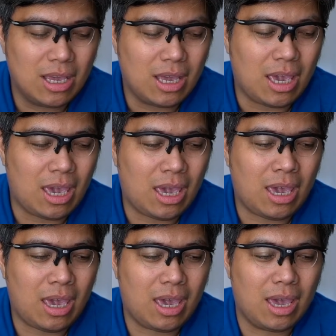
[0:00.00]

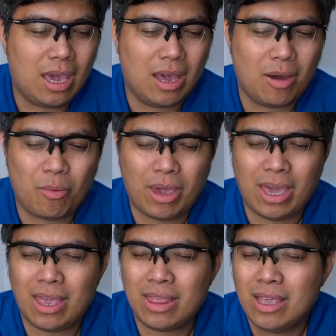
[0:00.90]
eh,
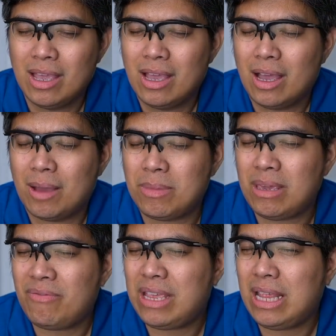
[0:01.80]
with
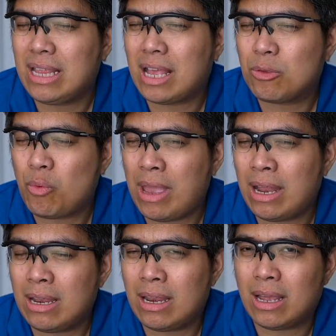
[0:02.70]
me feeling not
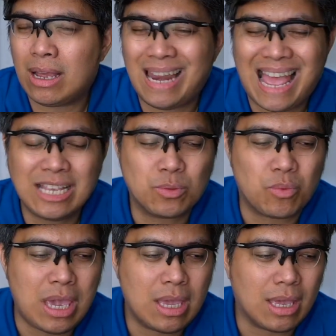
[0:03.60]
well last
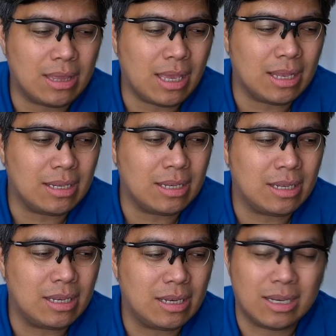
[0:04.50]
week. And
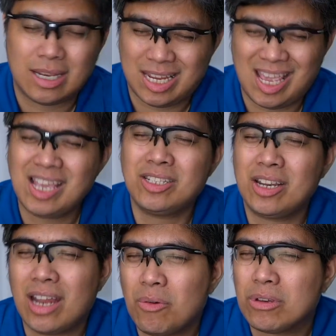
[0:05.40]
then
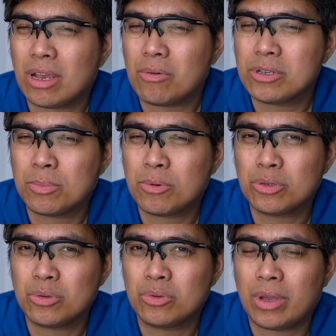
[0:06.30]
yesterday, which I was
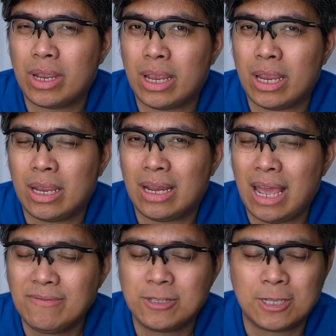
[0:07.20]
supposed to do a
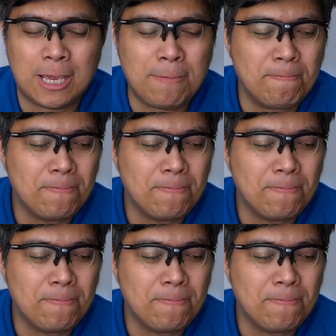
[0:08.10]
live stream,